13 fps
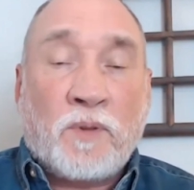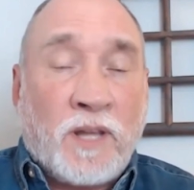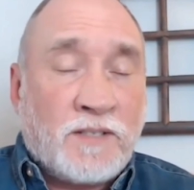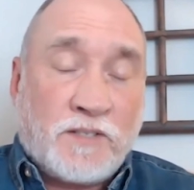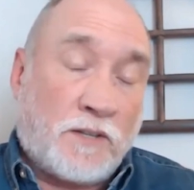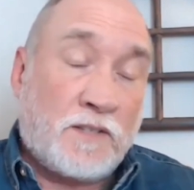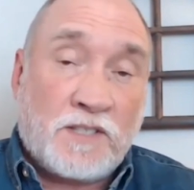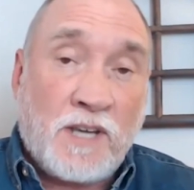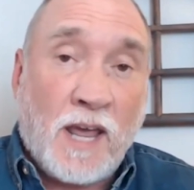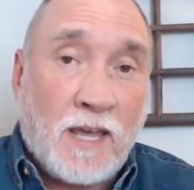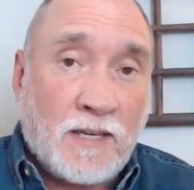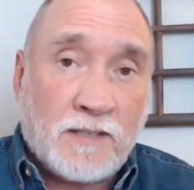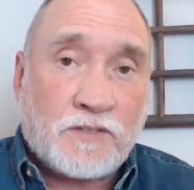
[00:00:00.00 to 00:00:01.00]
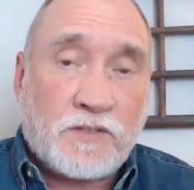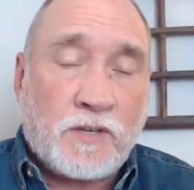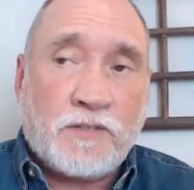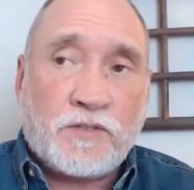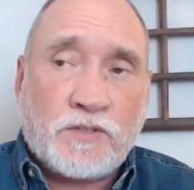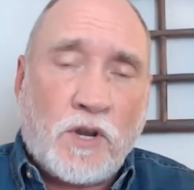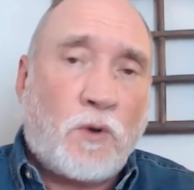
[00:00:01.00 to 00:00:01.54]
incredibly, and to this day
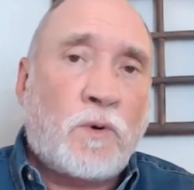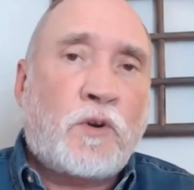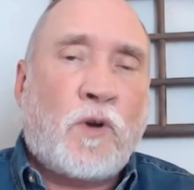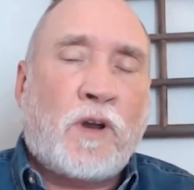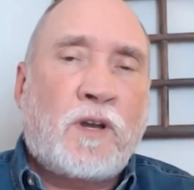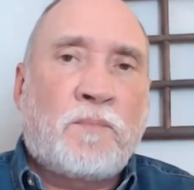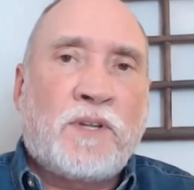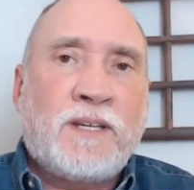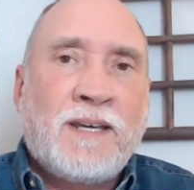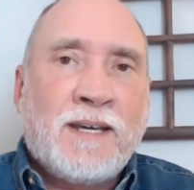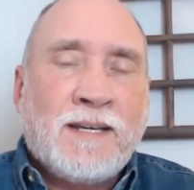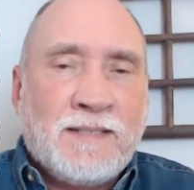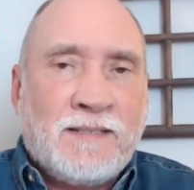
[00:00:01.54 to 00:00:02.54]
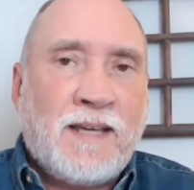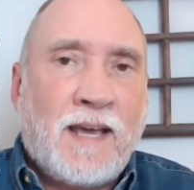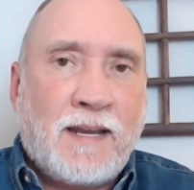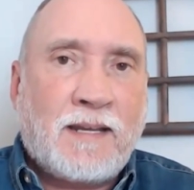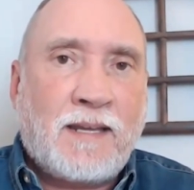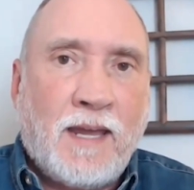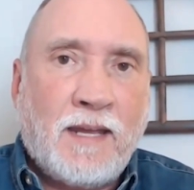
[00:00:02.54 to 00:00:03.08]
is, is so incredibly
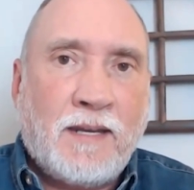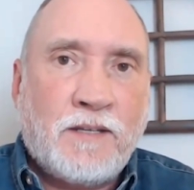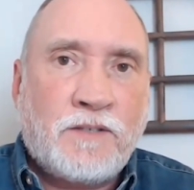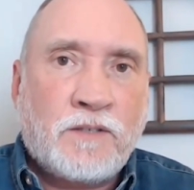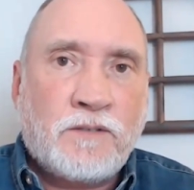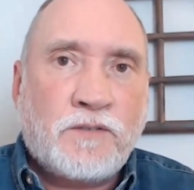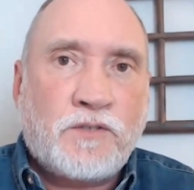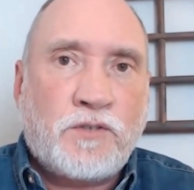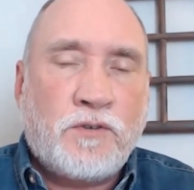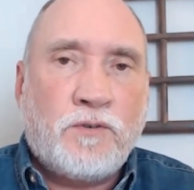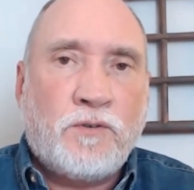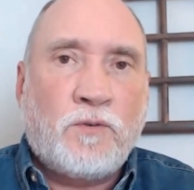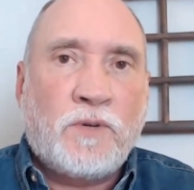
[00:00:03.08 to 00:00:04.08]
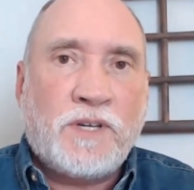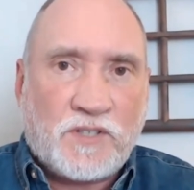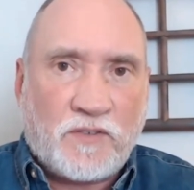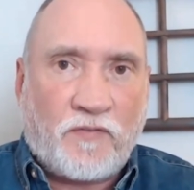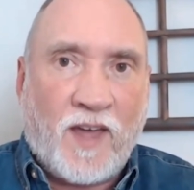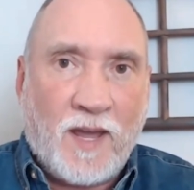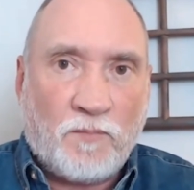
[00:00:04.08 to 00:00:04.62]
dedicated to
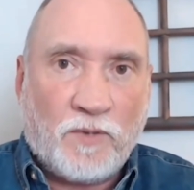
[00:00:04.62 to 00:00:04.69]
his